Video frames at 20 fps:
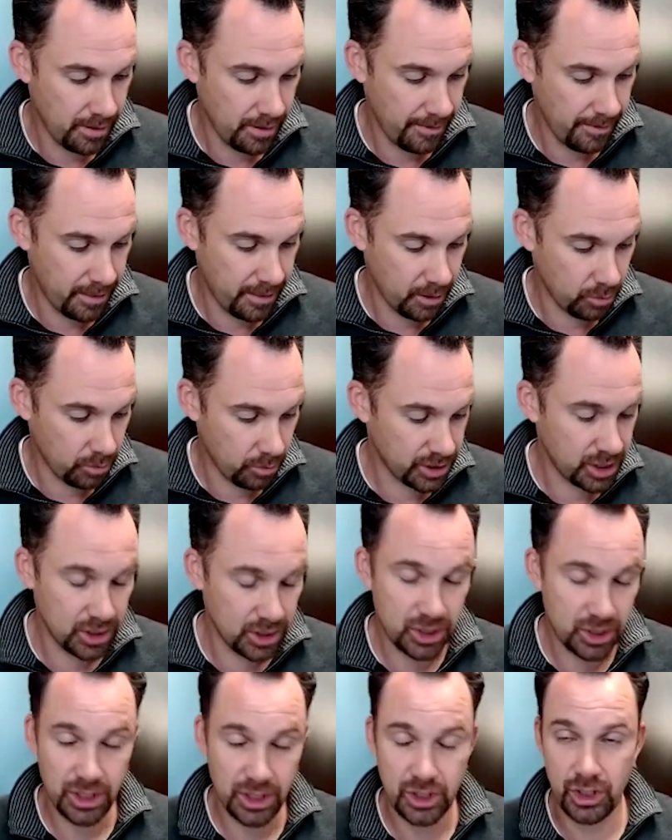there wasn't
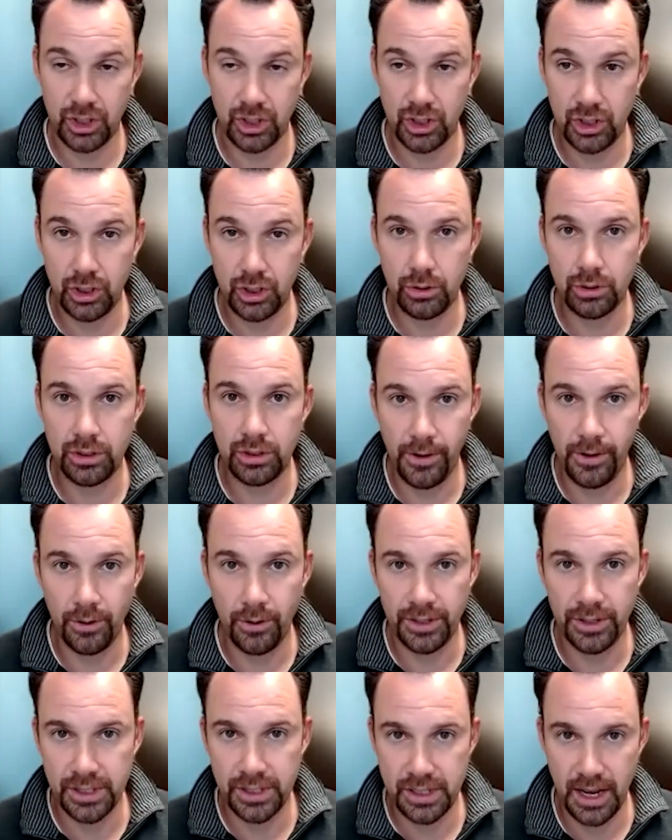such a huge
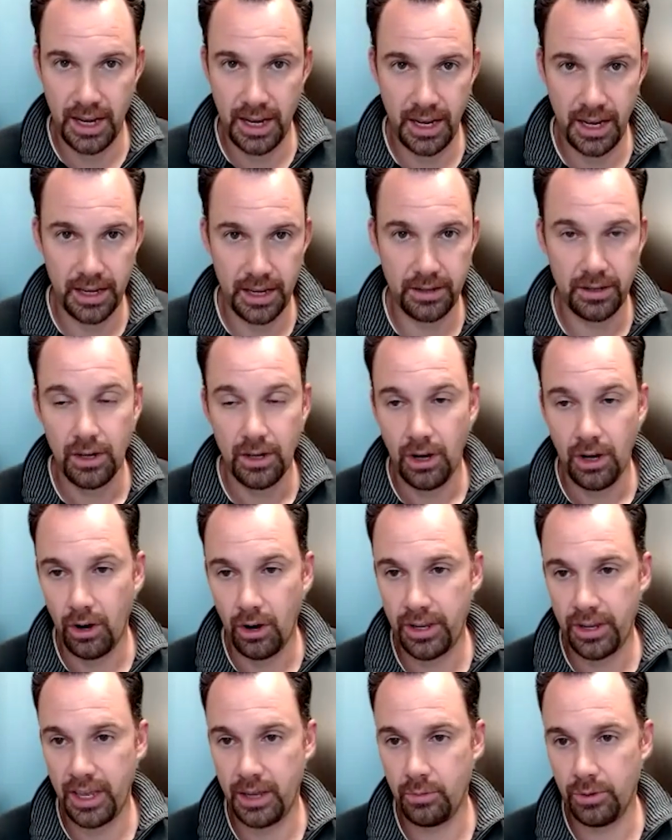focus on,
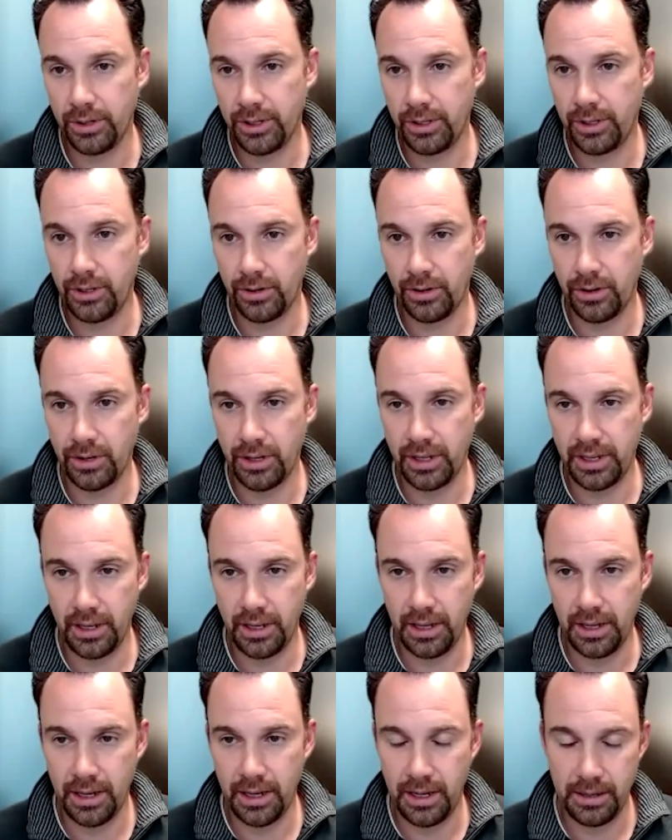okay, what are your
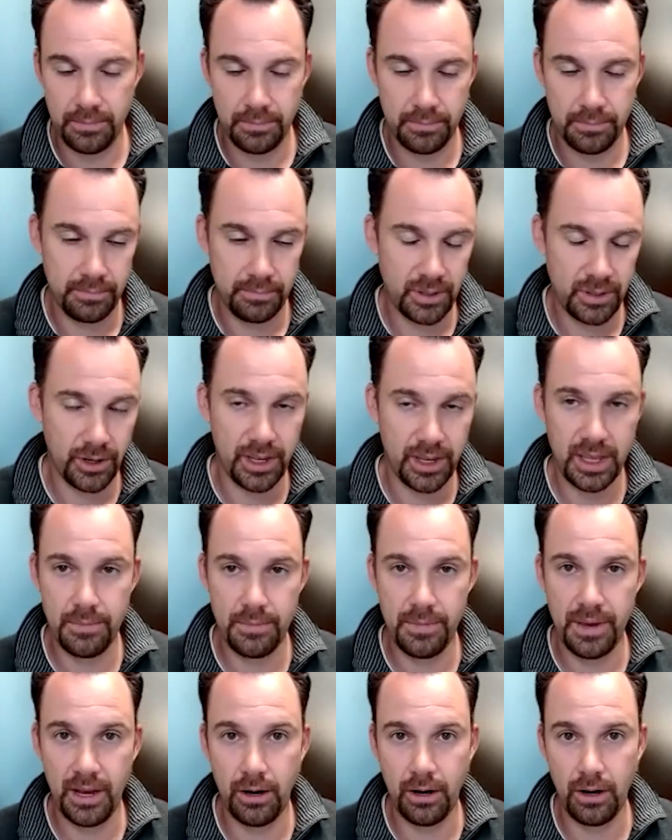
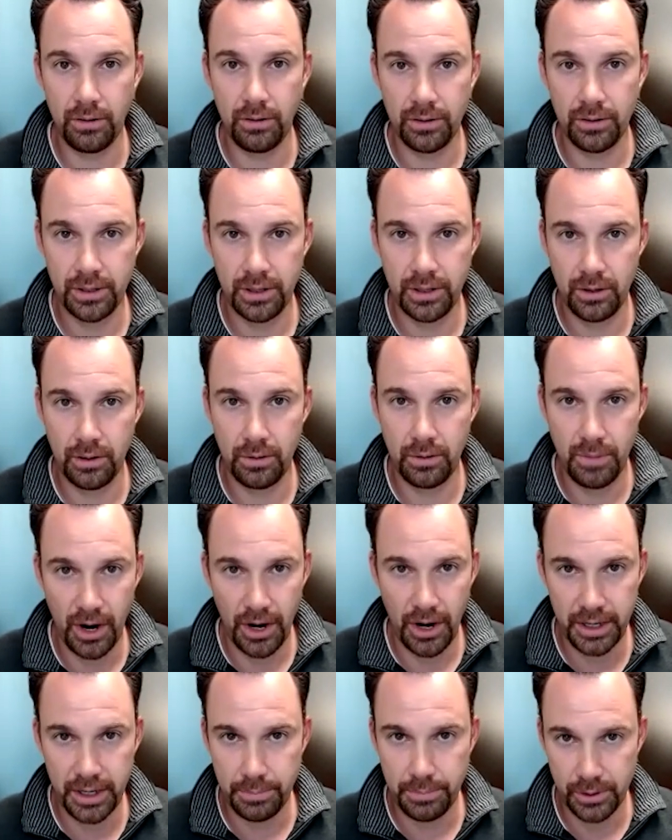email,
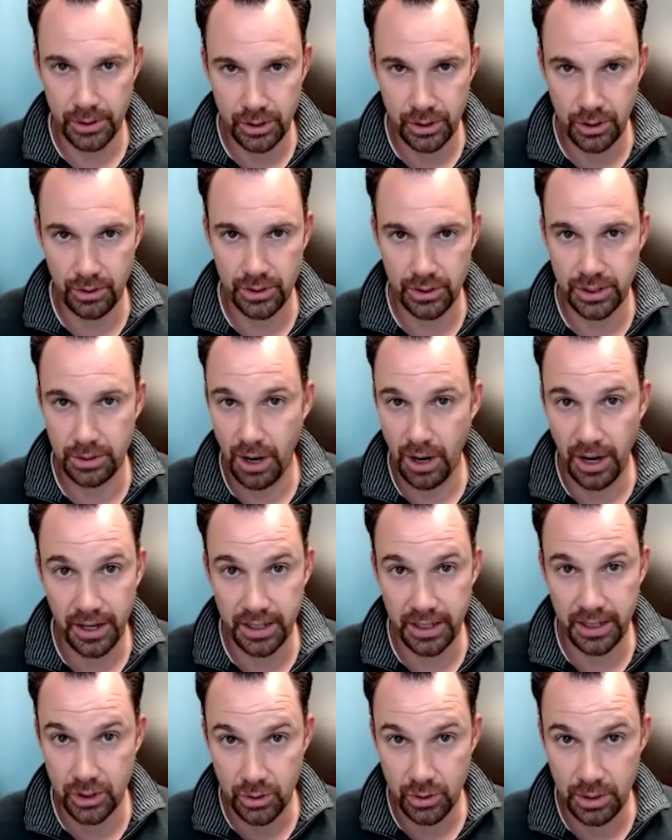marketing personas and
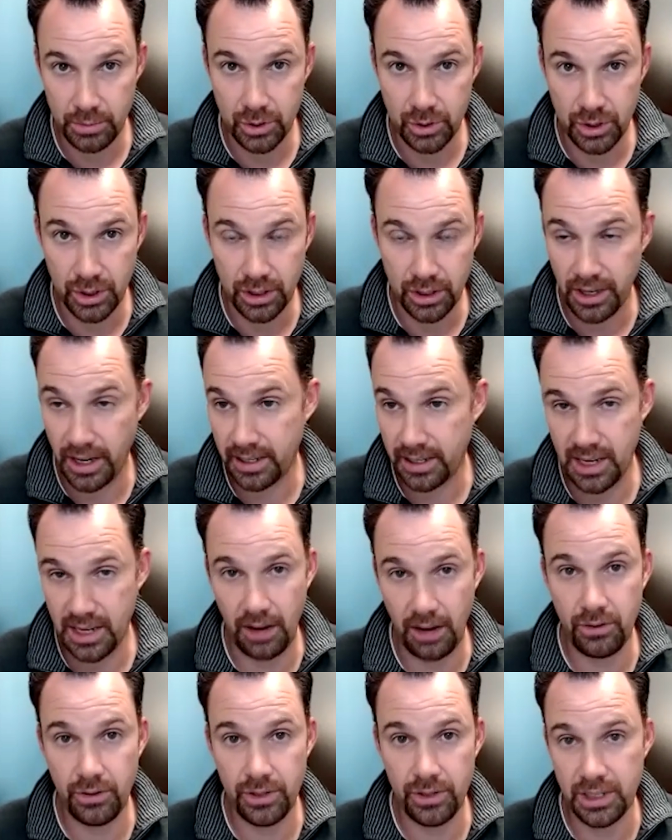marketing streams look like?
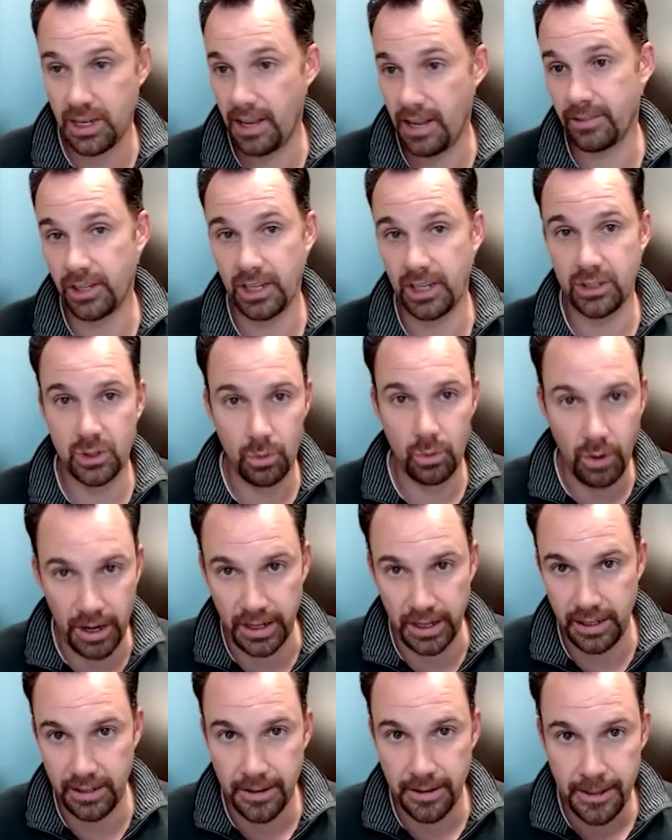Now you need to have like
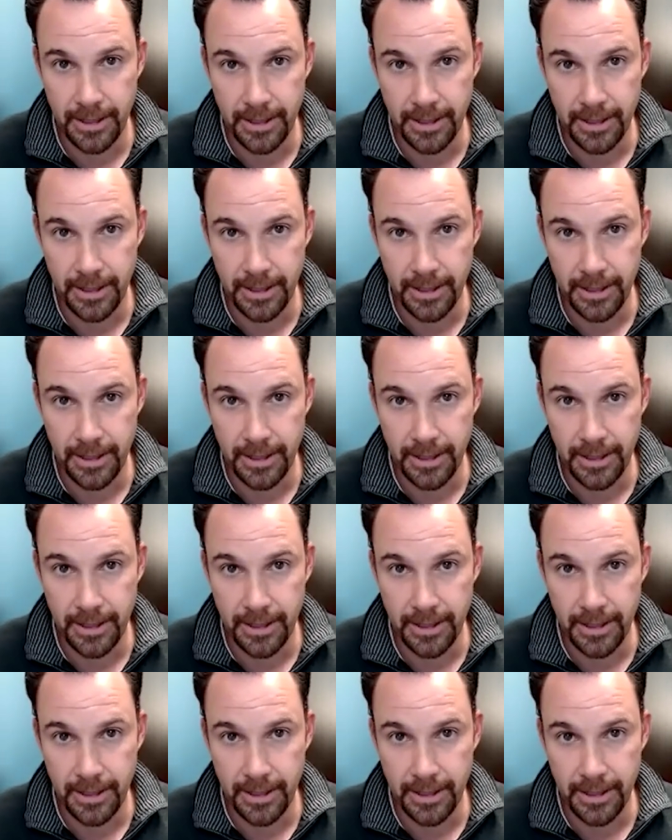20.